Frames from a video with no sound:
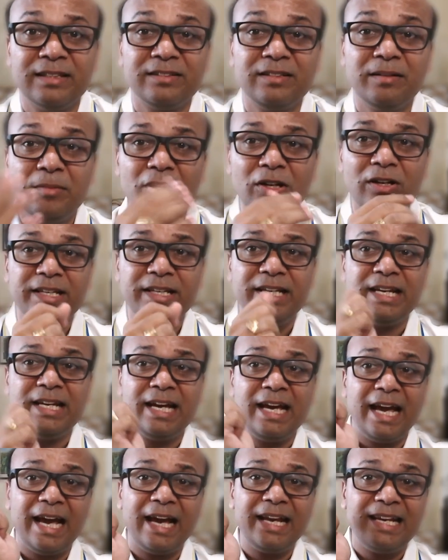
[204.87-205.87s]
Similarly,
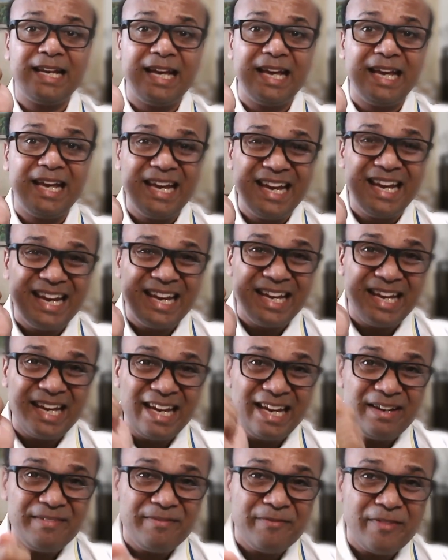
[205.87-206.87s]
an
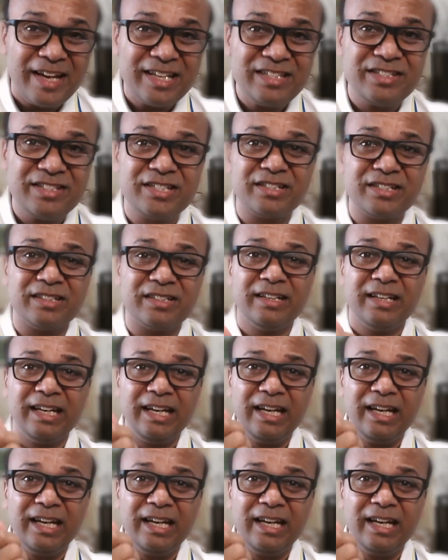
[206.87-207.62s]
investor